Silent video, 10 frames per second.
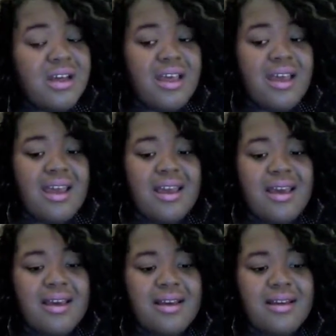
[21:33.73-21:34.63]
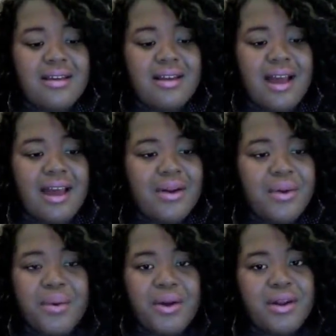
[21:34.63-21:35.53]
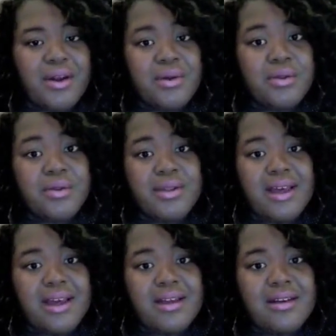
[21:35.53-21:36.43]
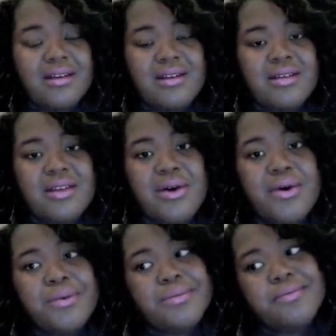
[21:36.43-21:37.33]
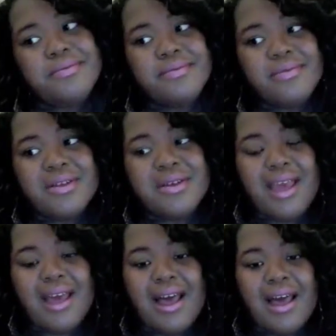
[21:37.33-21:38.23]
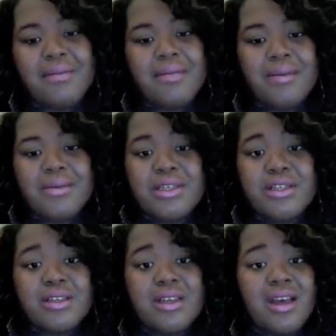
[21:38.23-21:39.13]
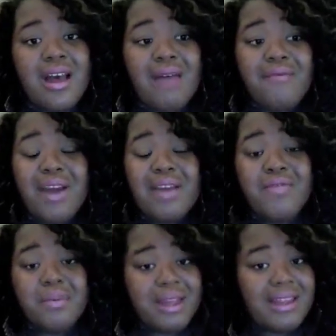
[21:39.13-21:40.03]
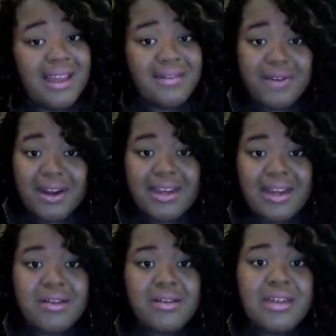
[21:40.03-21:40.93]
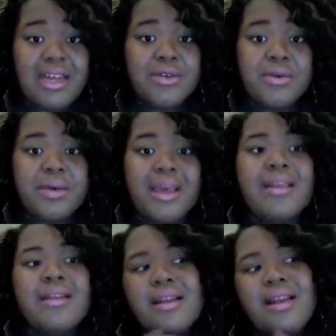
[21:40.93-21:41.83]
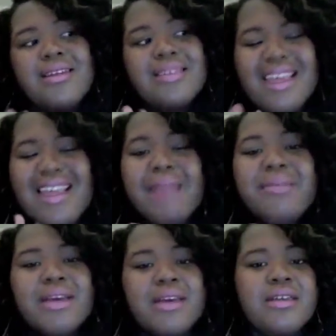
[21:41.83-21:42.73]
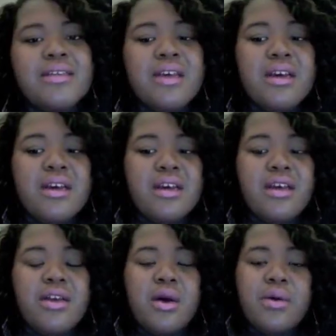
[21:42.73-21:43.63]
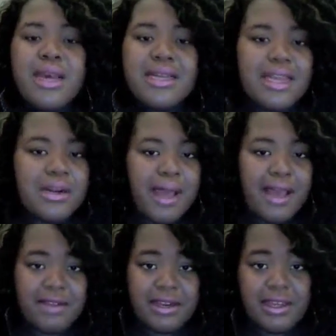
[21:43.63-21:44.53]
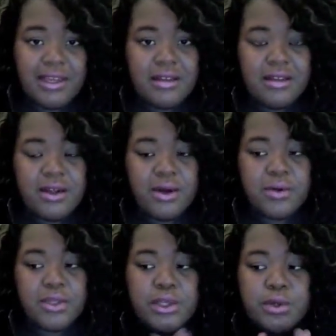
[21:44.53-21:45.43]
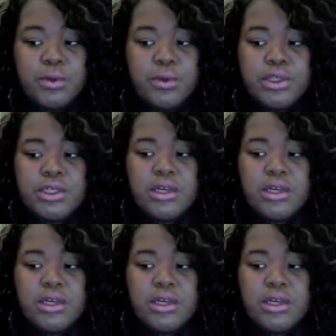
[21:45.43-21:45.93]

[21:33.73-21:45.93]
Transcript: and I don't want to go through that. So, so yeah, I'm fighting for my life right now the natural way, and I say that because, yes, I don't have any huge